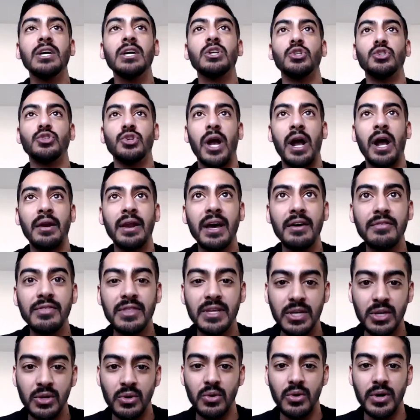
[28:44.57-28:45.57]
Drown out the
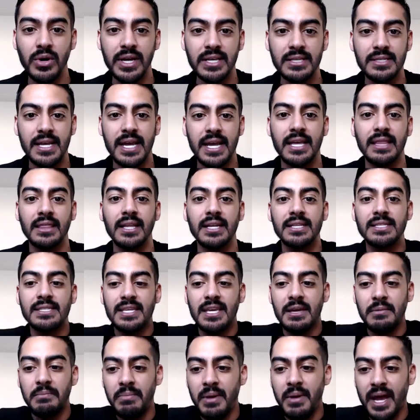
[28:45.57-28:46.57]
noise and let's
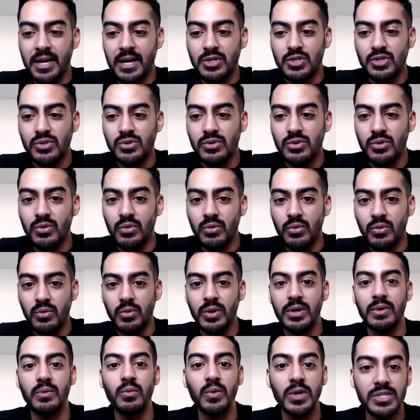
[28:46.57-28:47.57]
get back to
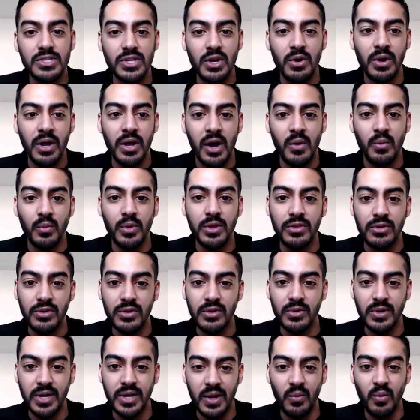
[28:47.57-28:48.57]
what's going on with you
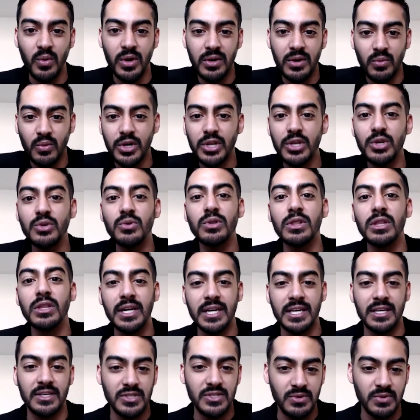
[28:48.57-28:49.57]
and what are you
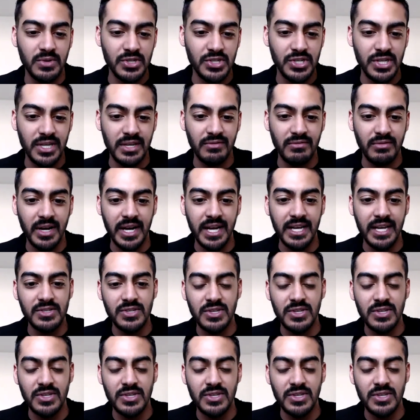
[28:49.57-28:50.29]
looking to achieve, right?